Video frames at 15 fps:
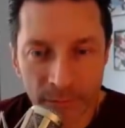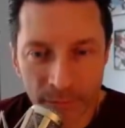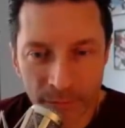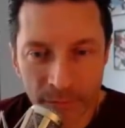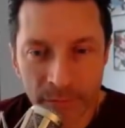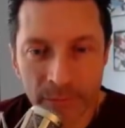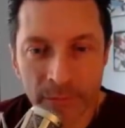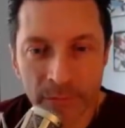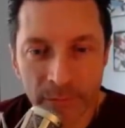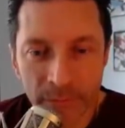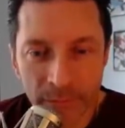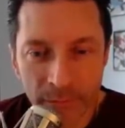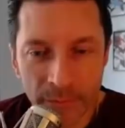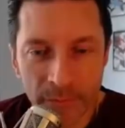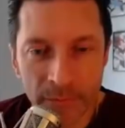
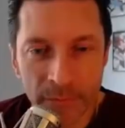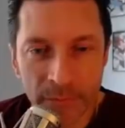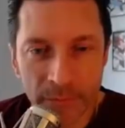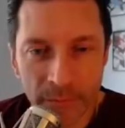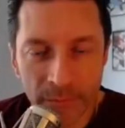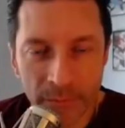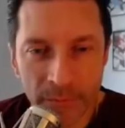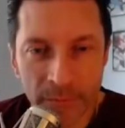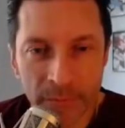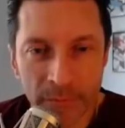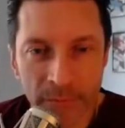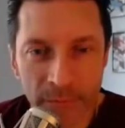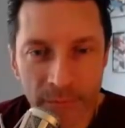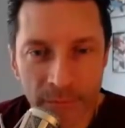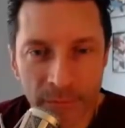
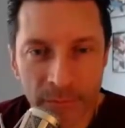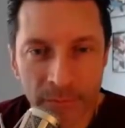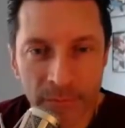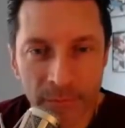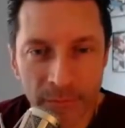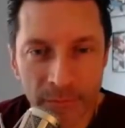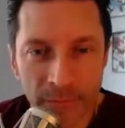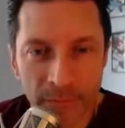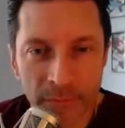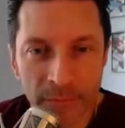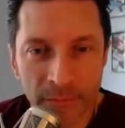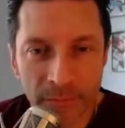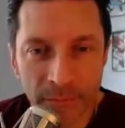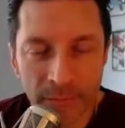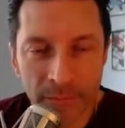
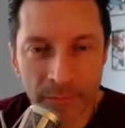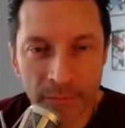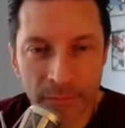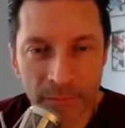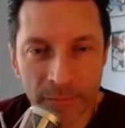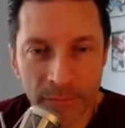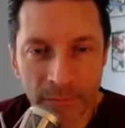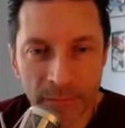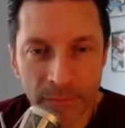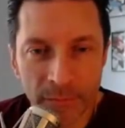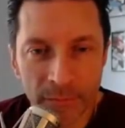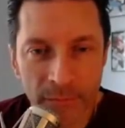(not speaking)